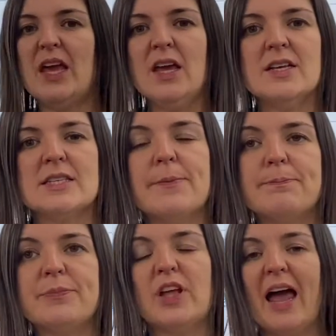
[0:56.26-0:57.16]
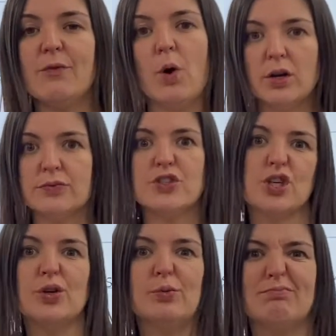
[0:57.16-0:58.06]
So you'll have one of
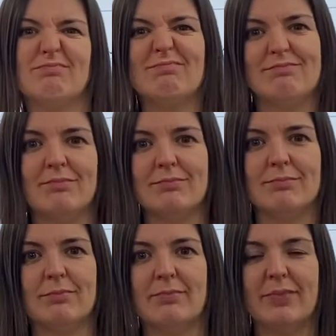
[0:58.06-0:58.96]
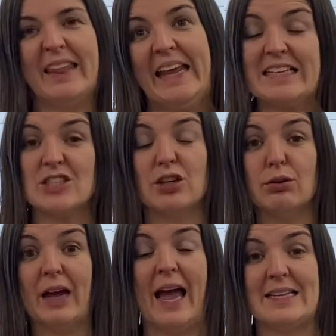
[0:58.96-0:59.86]
two things to
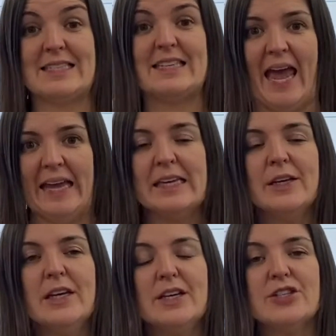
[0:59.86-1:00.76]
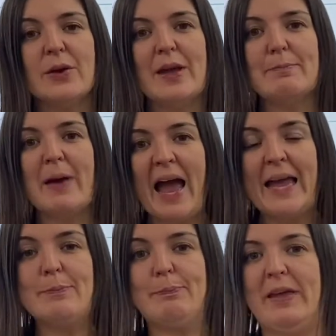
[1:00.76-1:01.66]
look at today. So it
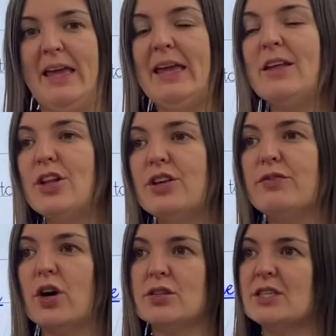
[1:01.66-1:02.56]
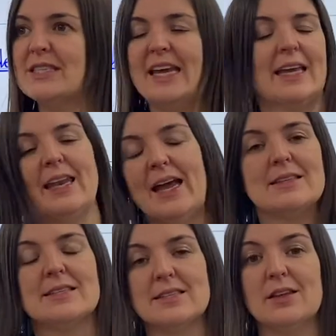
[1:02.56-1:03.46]
might be that you've got to tick an
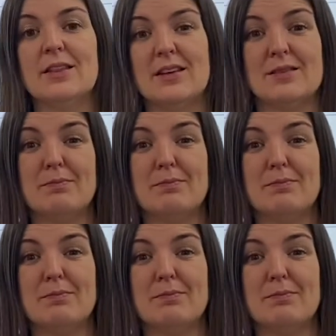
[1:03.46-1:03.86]
answer that